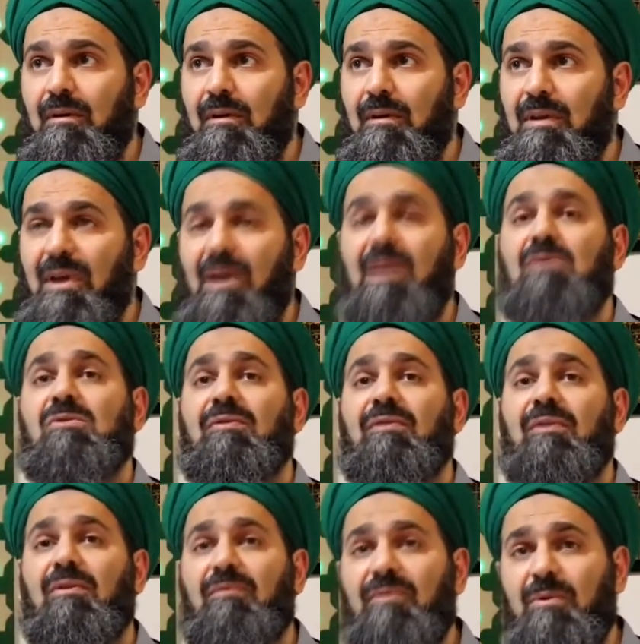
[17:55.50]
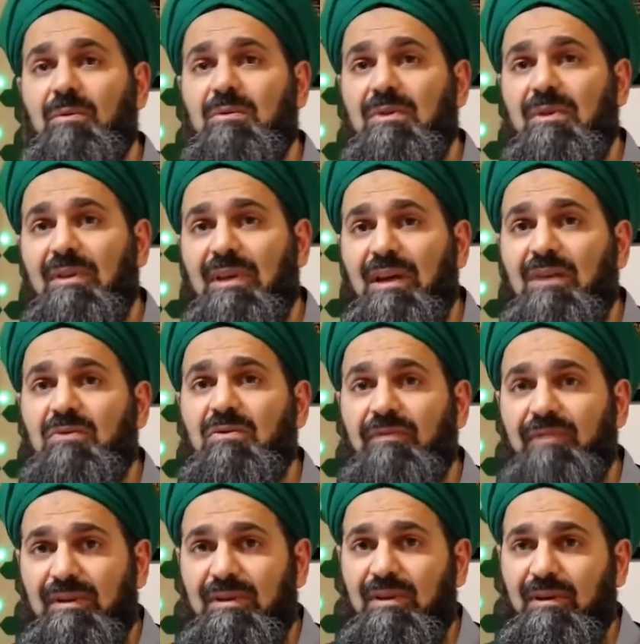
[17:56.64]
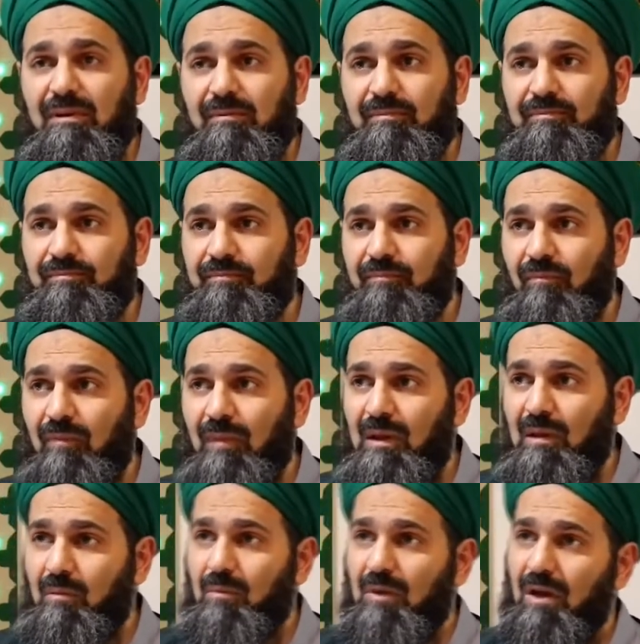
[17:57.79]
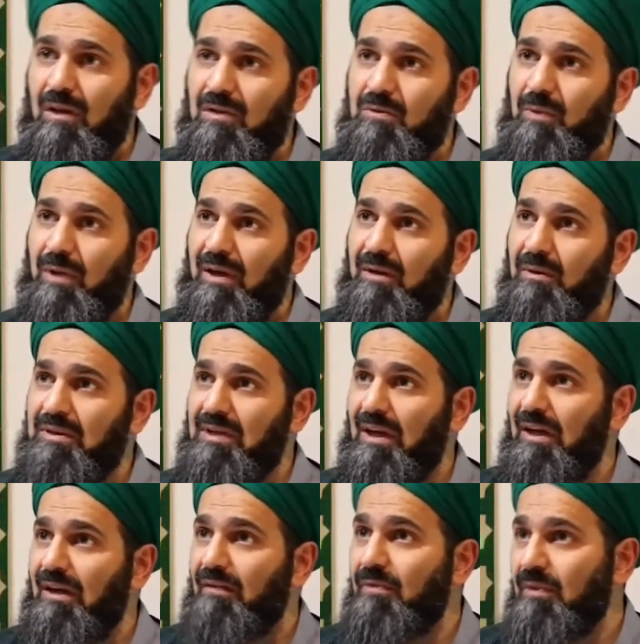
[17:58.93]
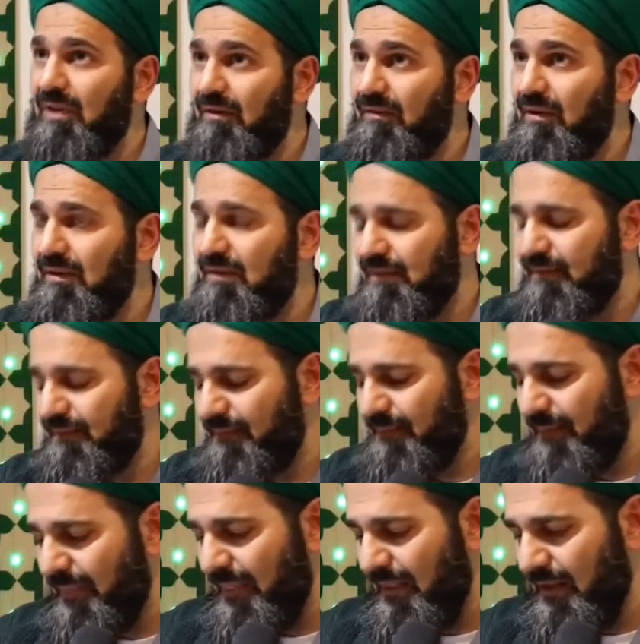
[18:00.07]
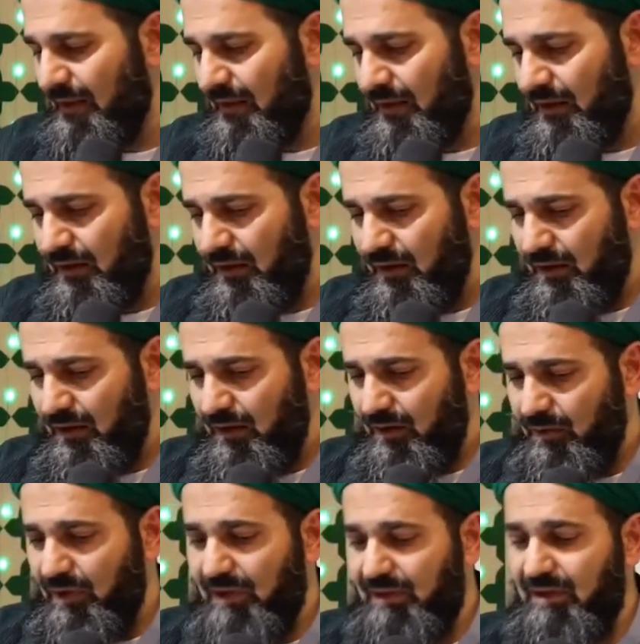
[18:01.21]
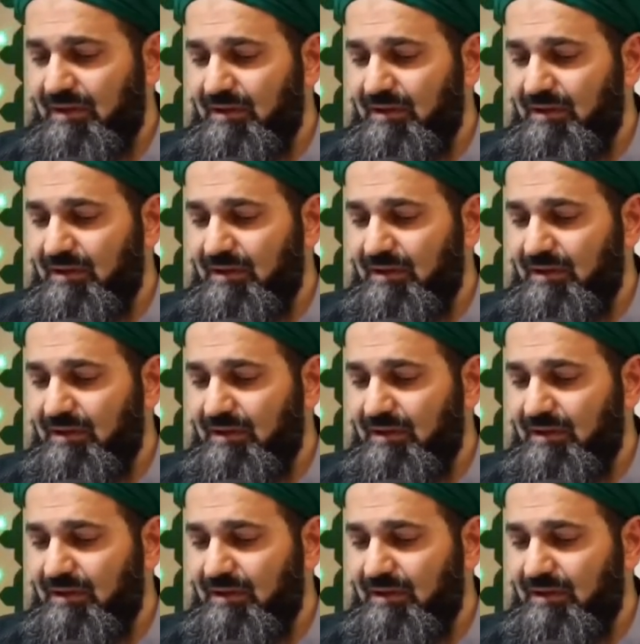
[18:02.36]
The age of confusion, the age of fitna. May Allah subhanahu wa ta'ala forgive us. Grant us